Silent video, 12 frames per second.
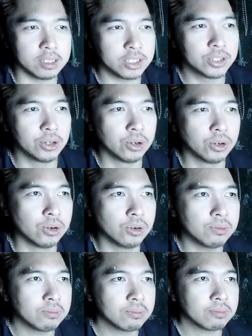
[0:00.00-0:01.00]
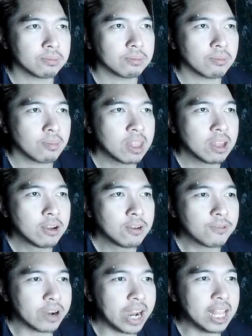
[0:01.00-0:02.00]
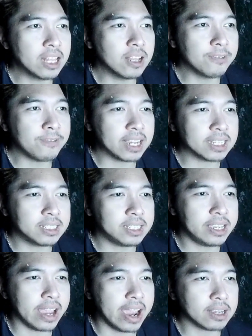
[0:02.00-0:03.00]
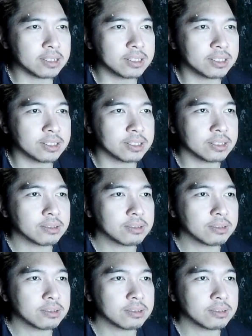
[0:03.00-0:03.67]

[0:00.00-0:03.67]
So for ln of x dx,